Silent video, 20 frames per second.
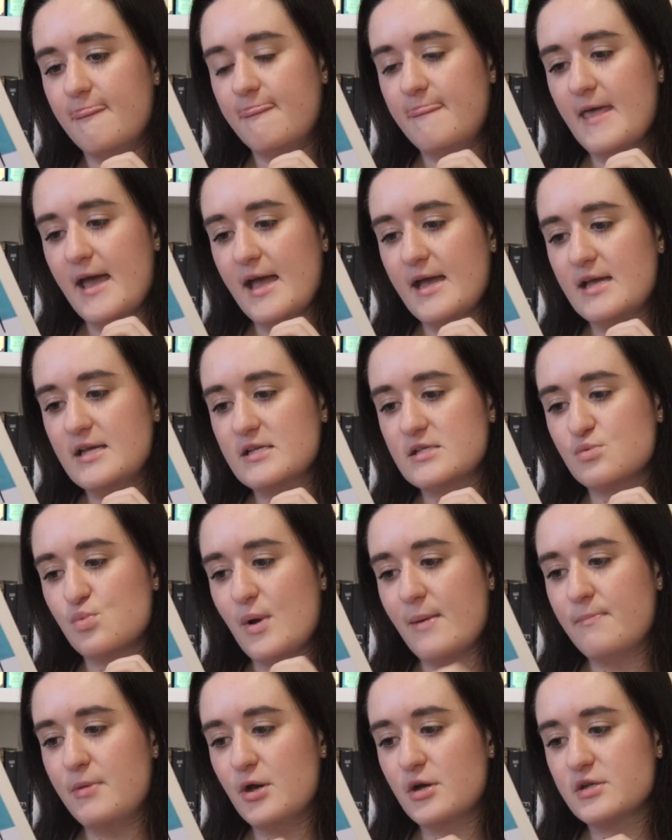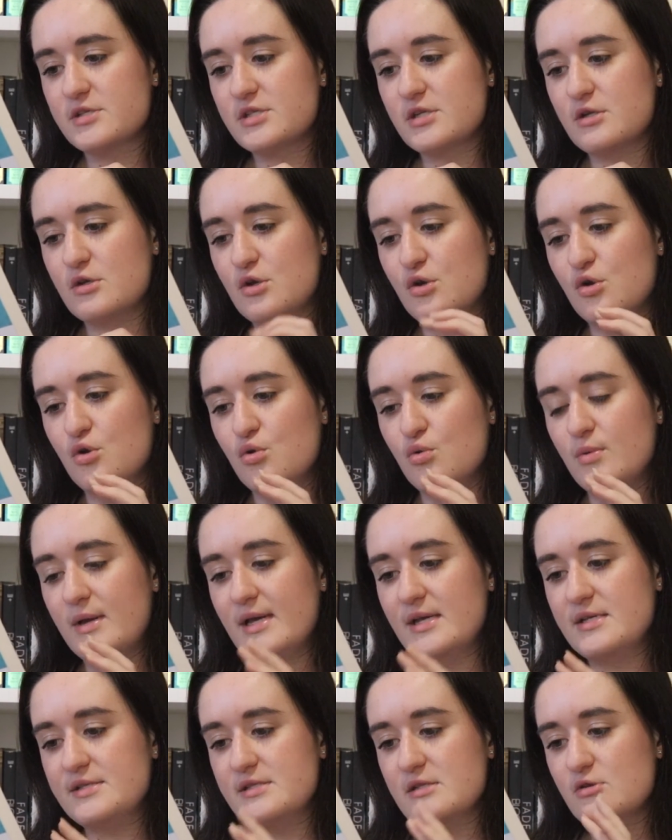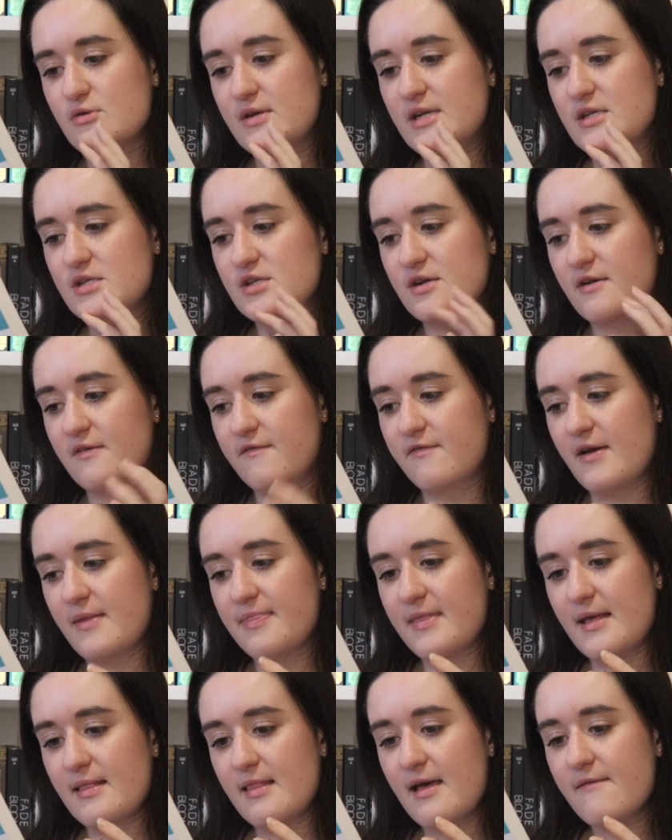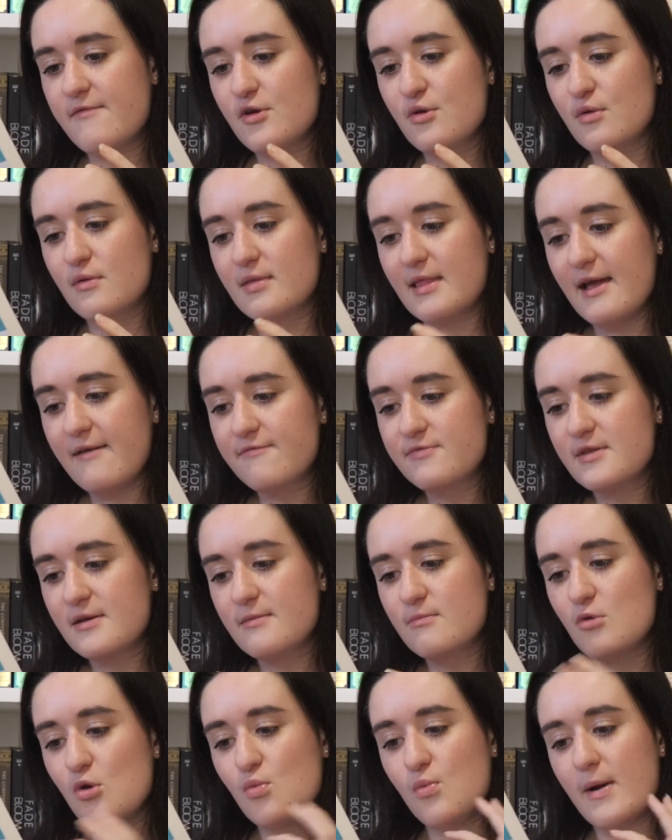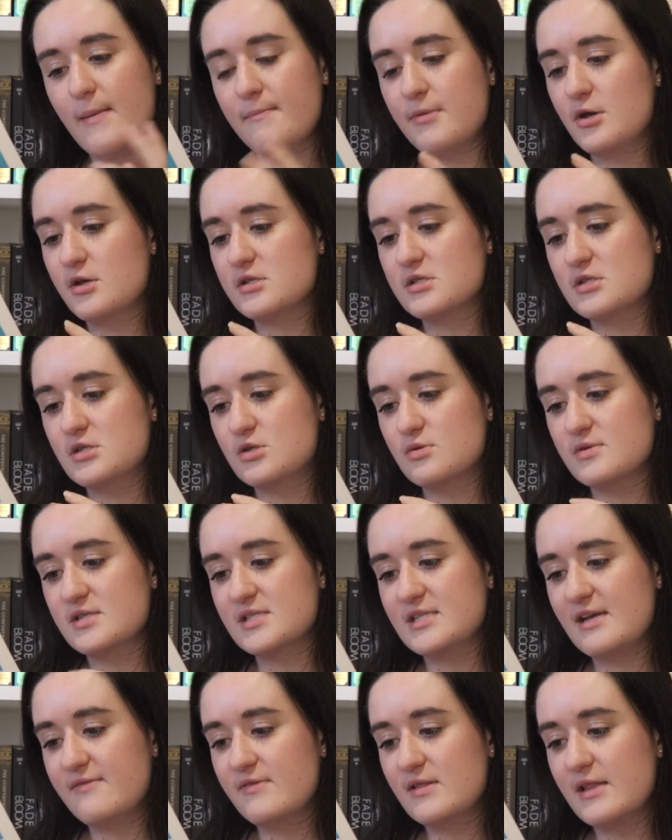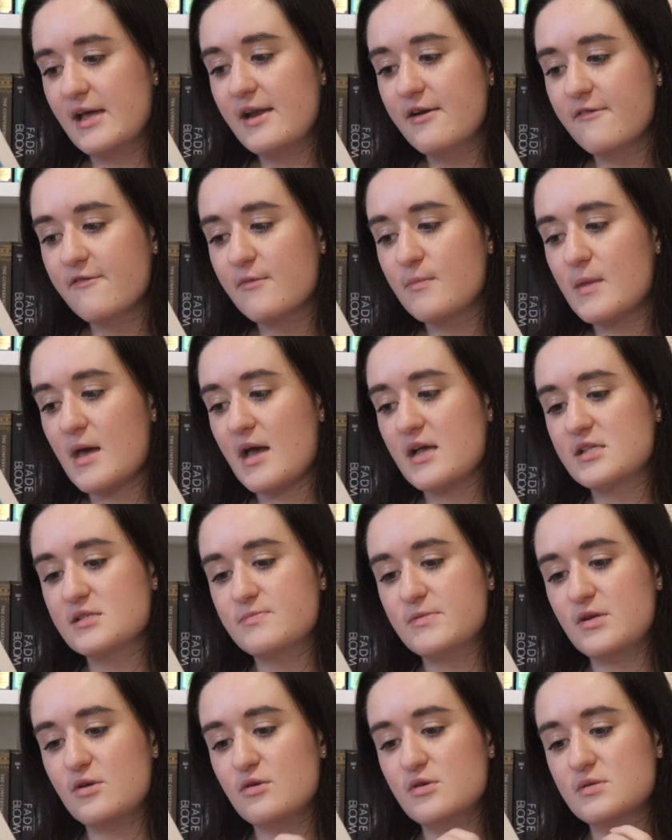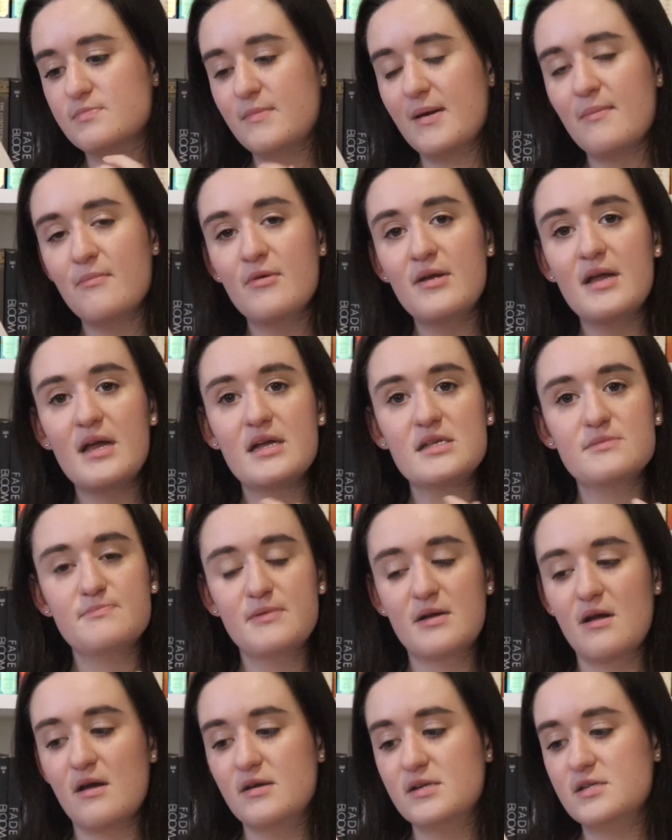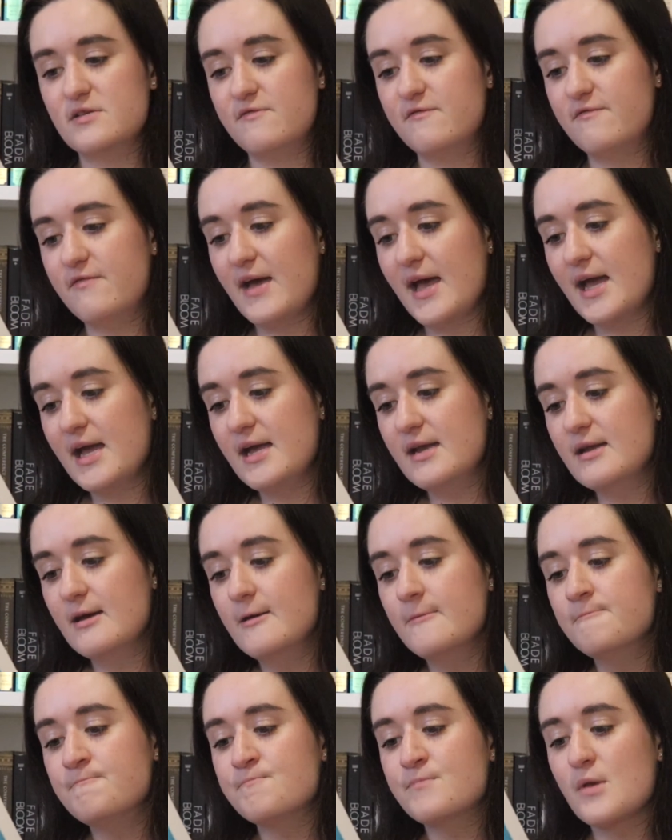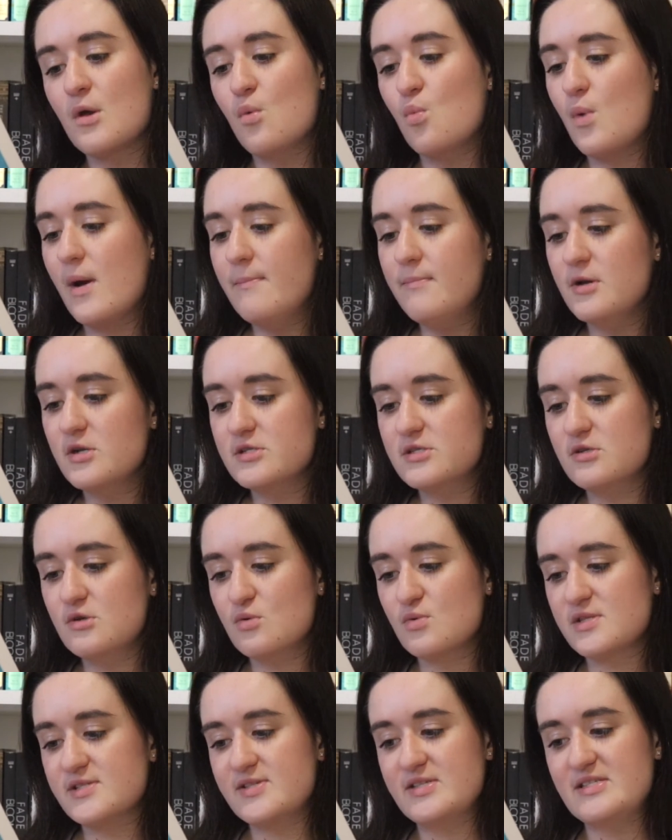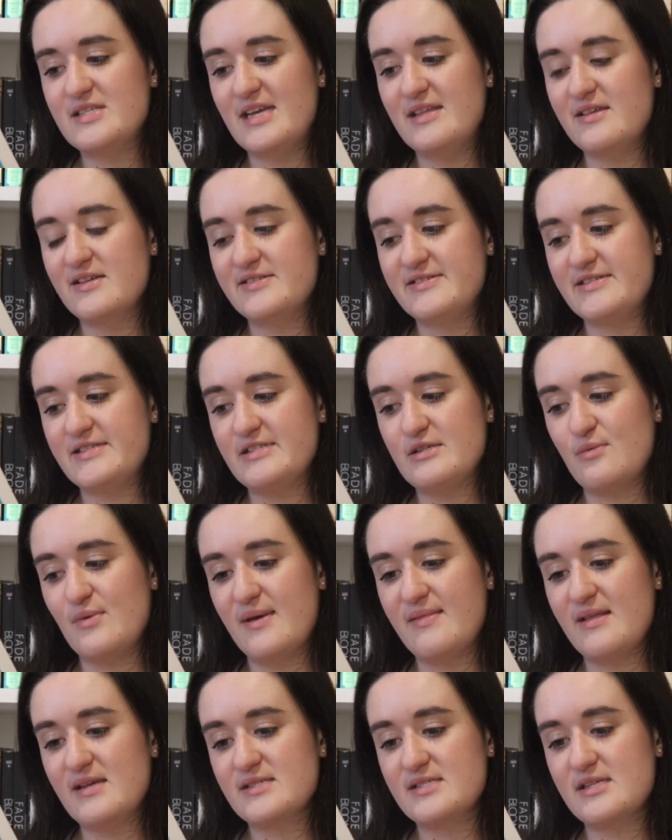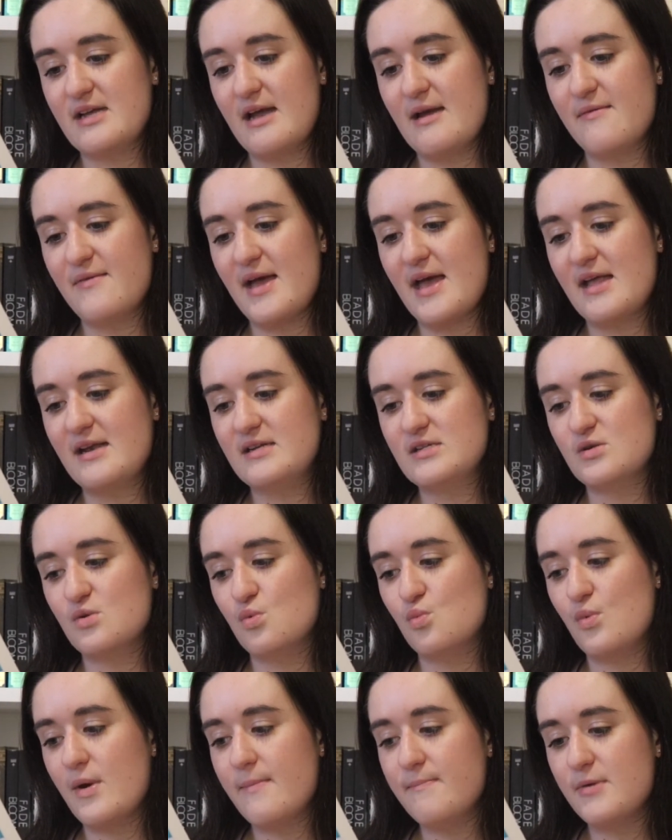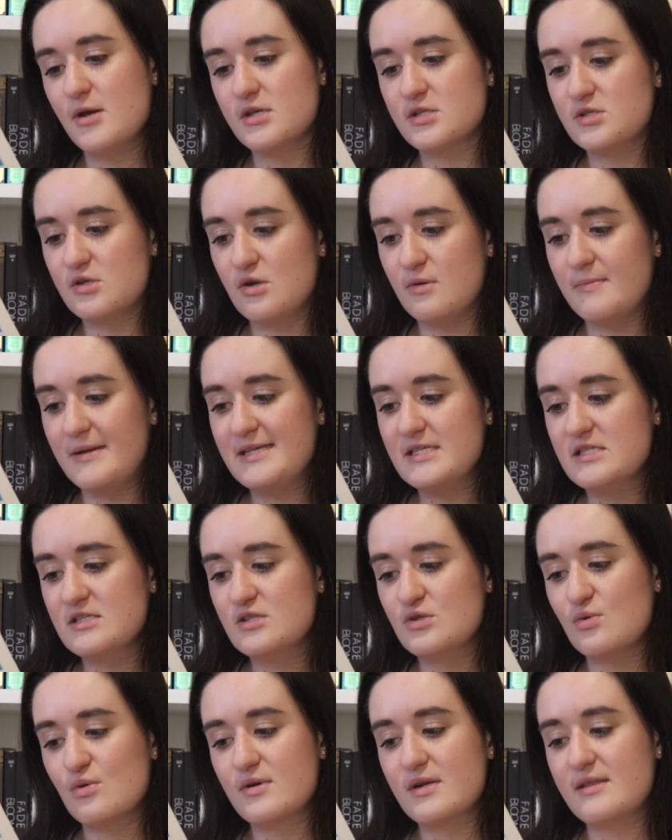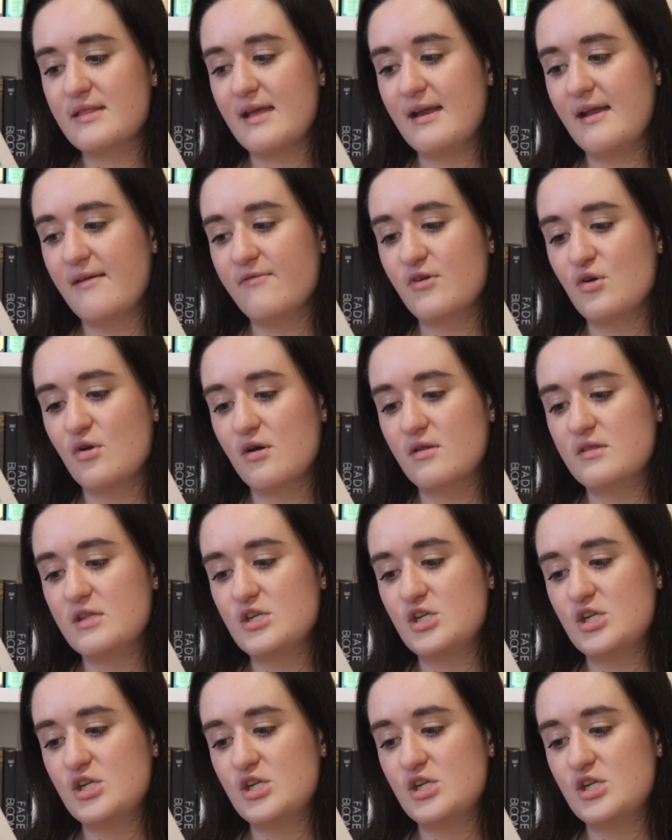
there is one person who is looking to confront their lover who left them, one person to receive a letter from the husband whose memory has begun to fade, one person who wants to see their sister one last time, and one person who meets the daughter they never got the